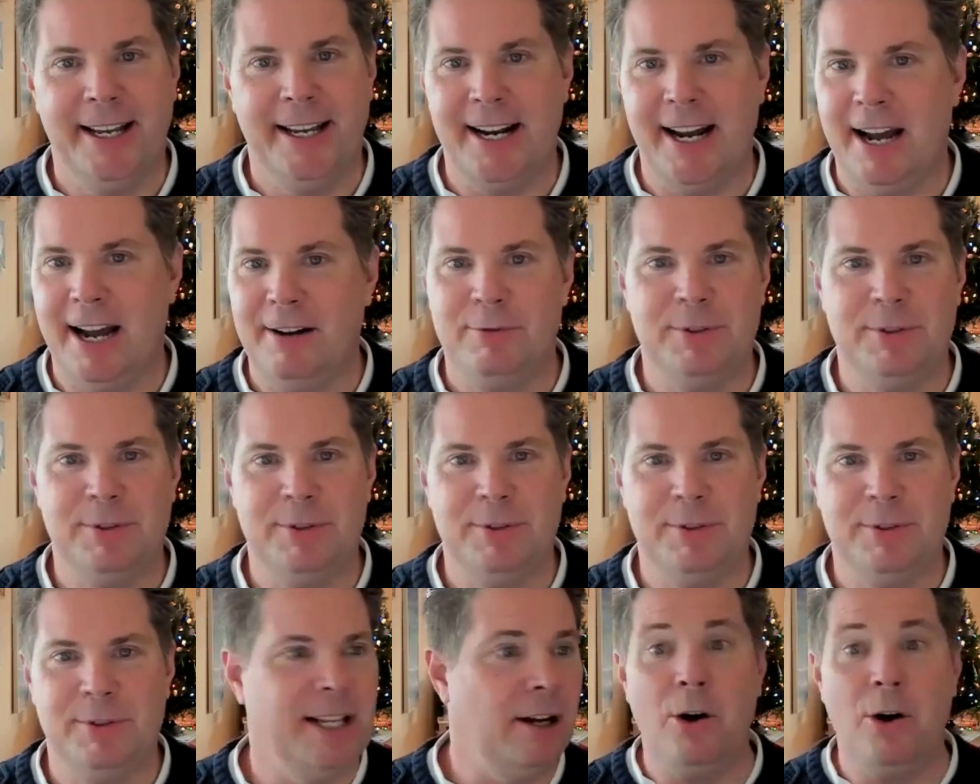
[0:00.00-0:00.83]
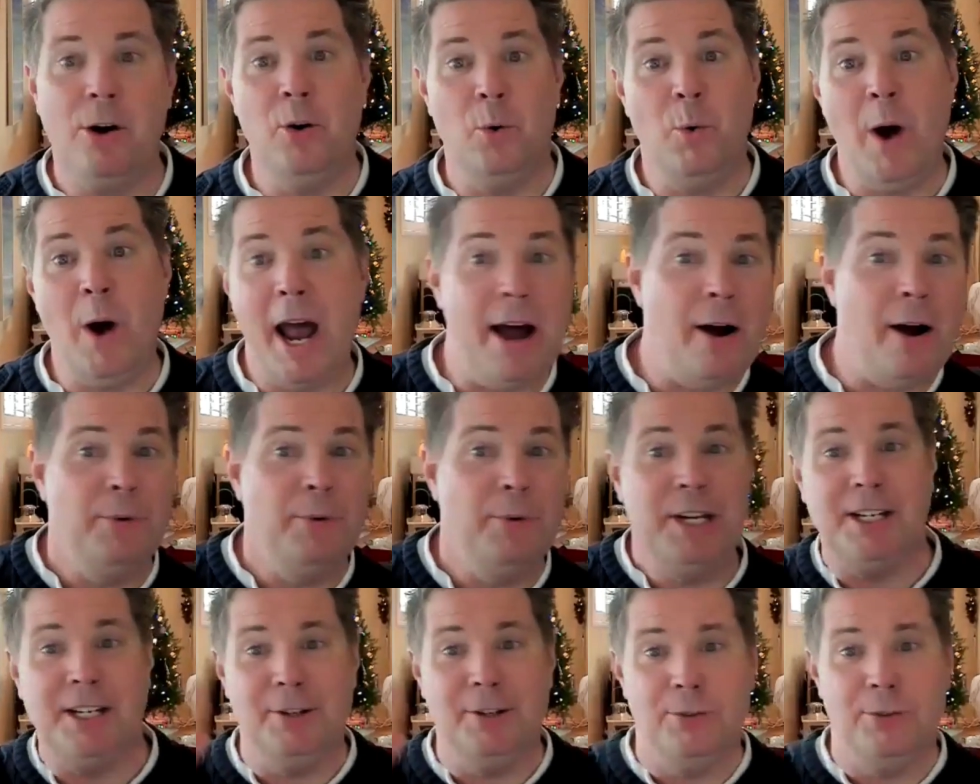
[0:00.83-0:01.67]
And I was like, "Oh
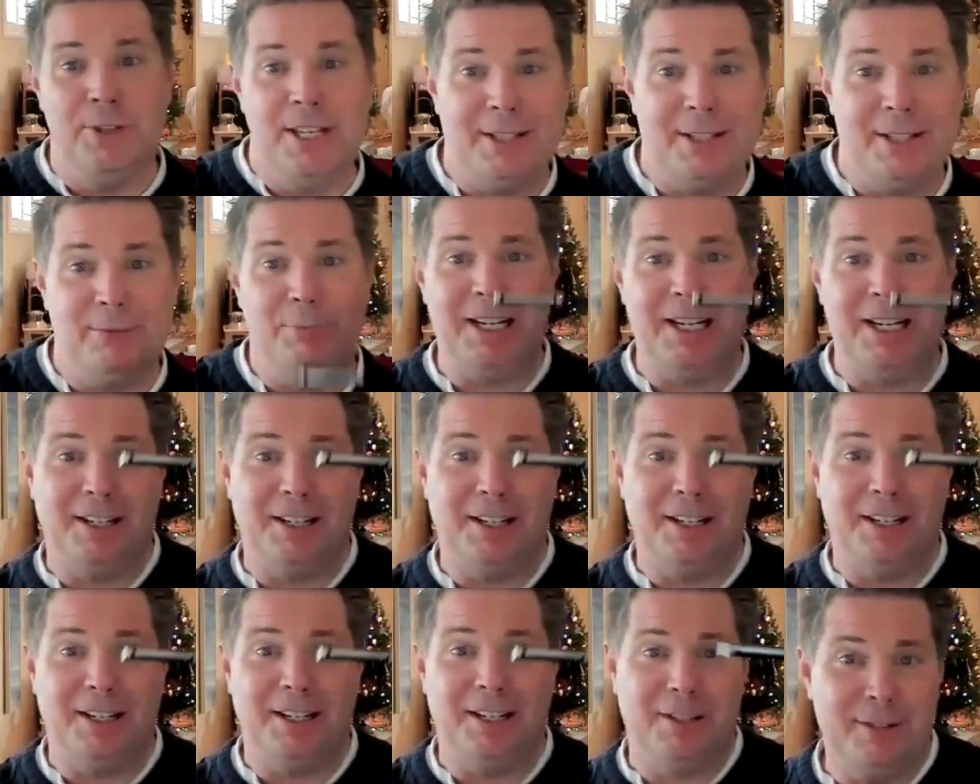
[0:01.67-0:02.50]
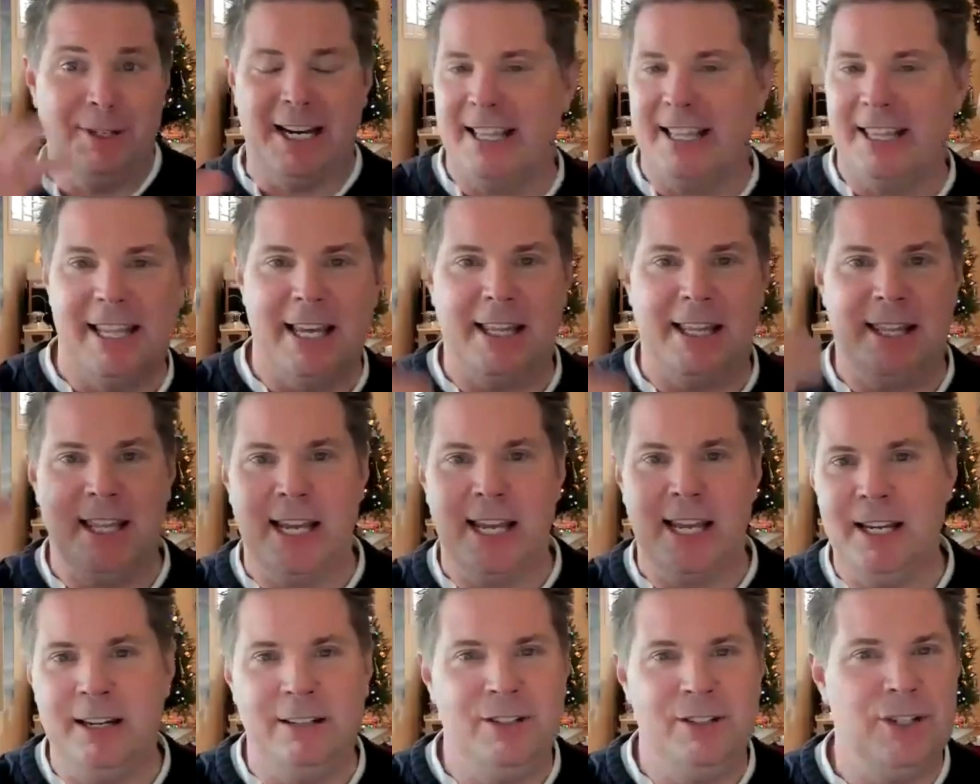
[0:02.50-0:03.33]
wow, we could do this, we could do this, we could,"
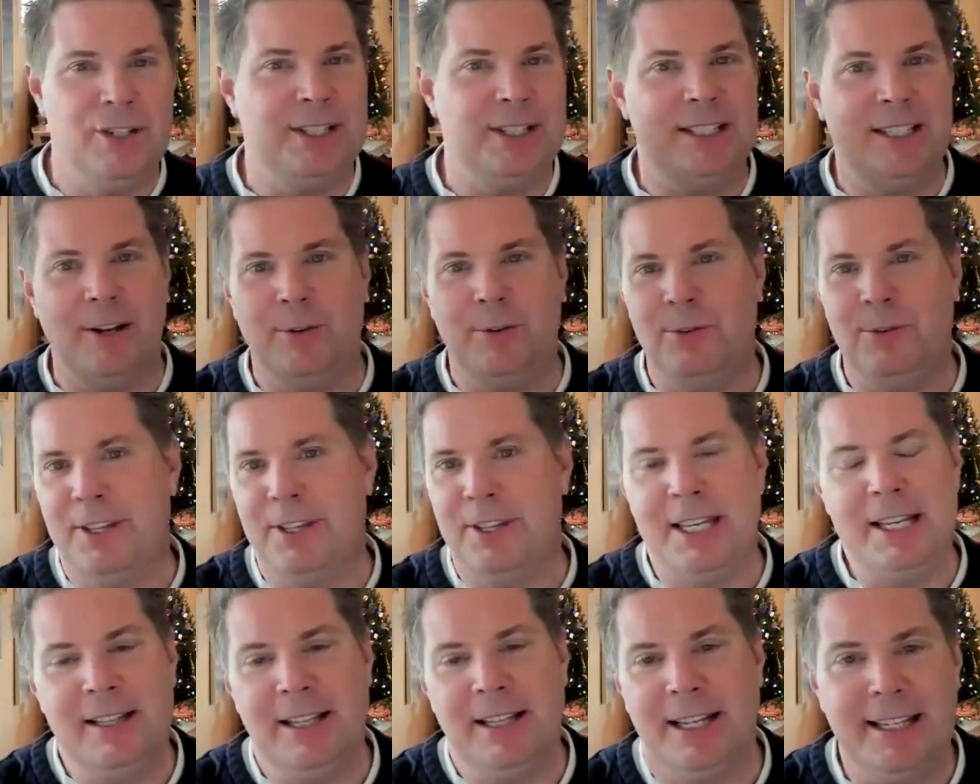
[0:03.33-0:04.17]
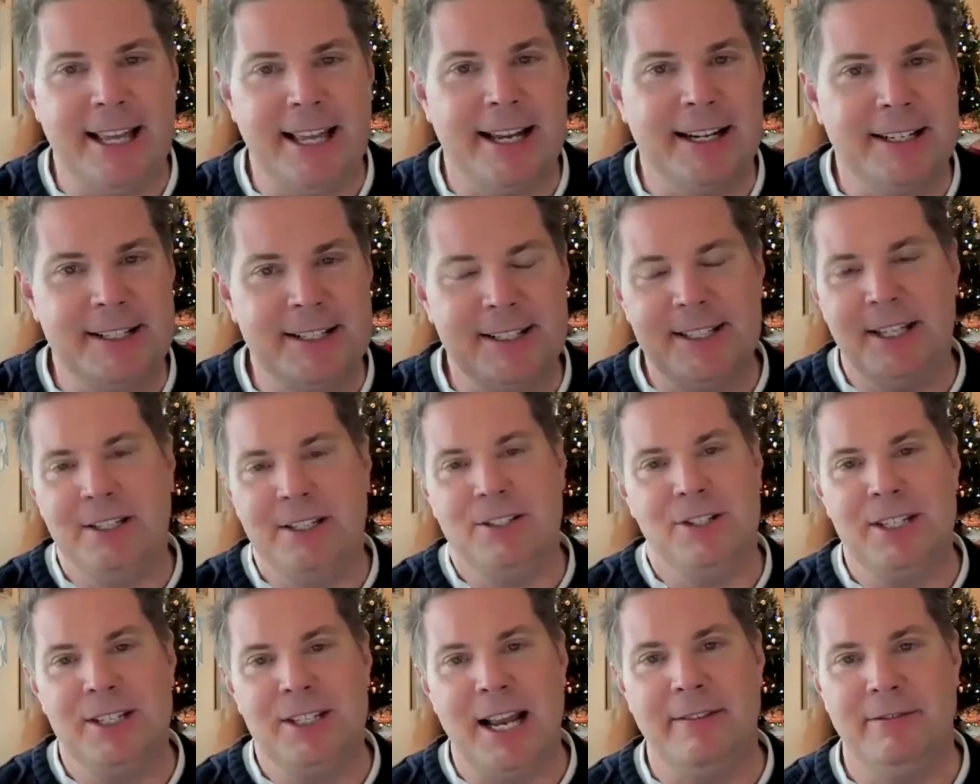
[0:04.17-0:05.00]
and they just don't think like
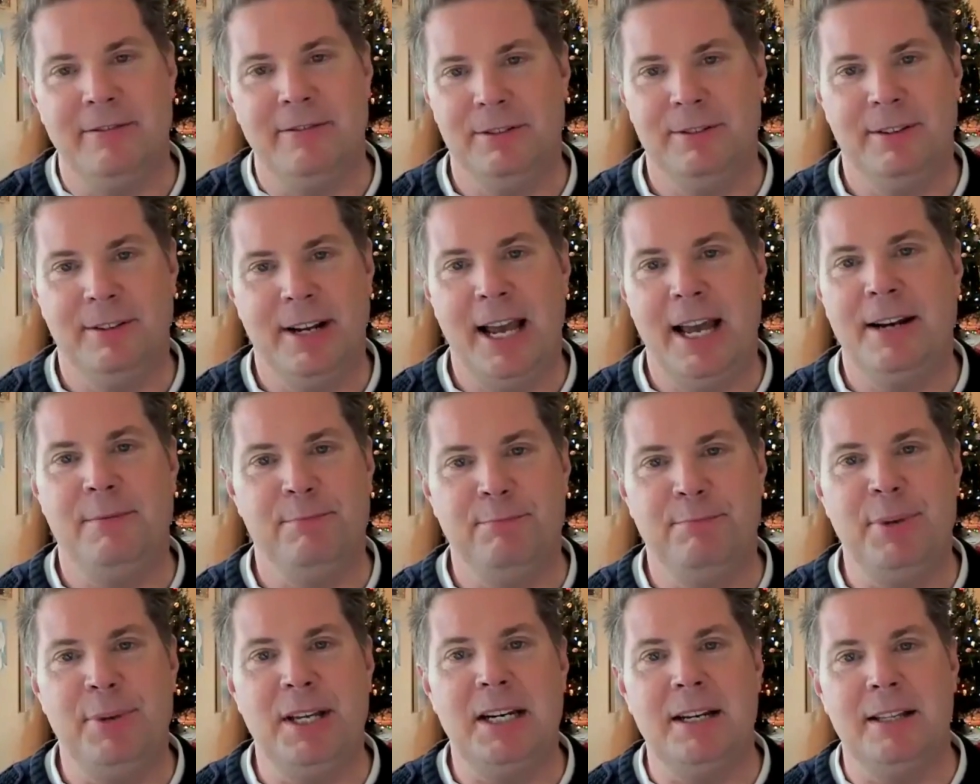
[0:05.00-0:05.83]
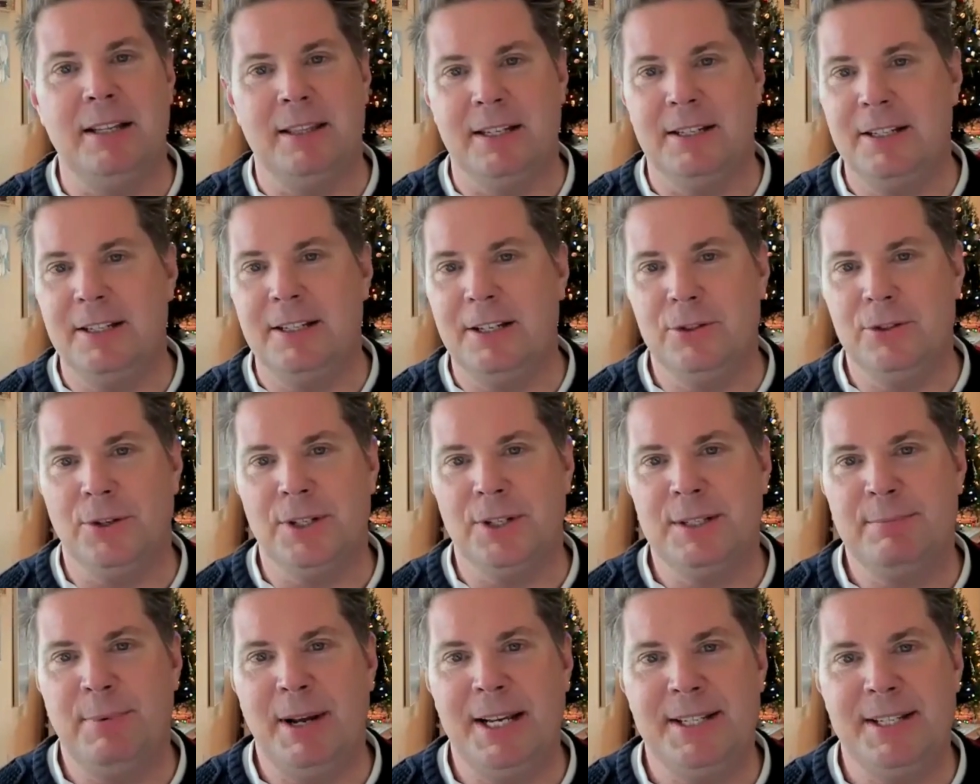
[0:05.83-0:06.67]
that because they just hadn't been in
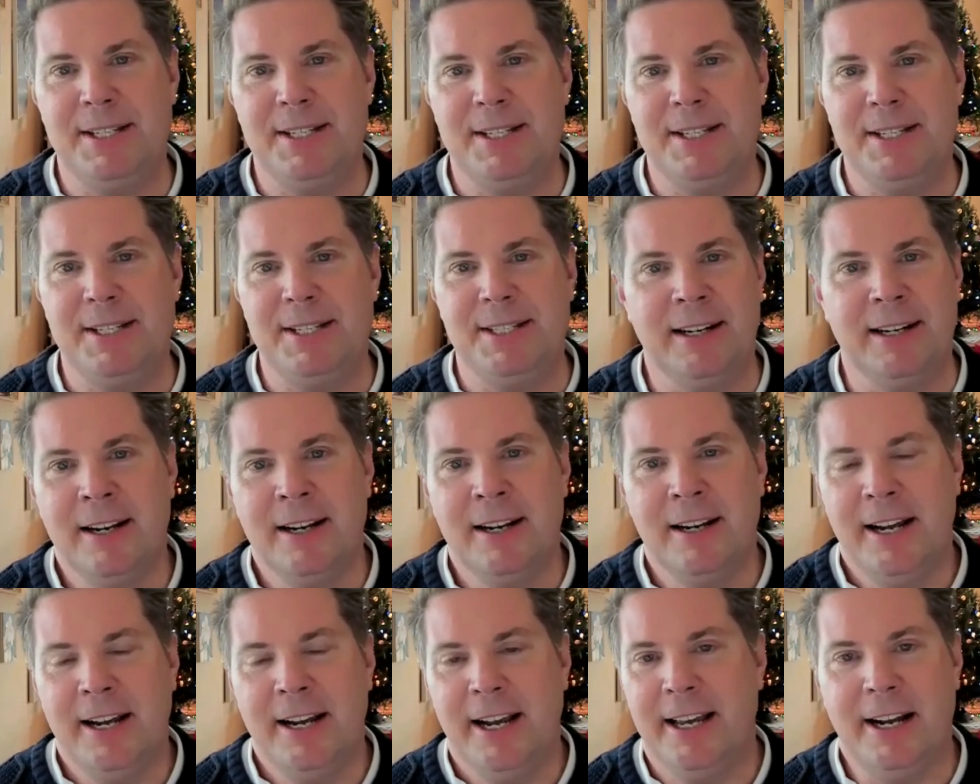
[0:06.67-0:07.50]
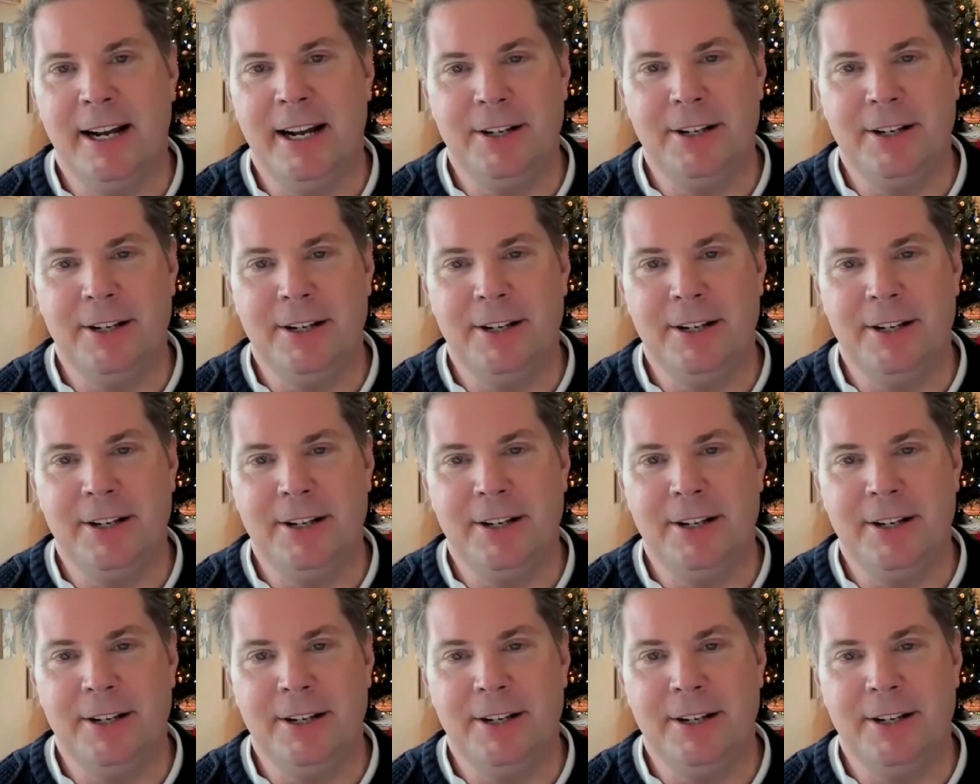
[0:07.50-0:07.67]
the digital space yet.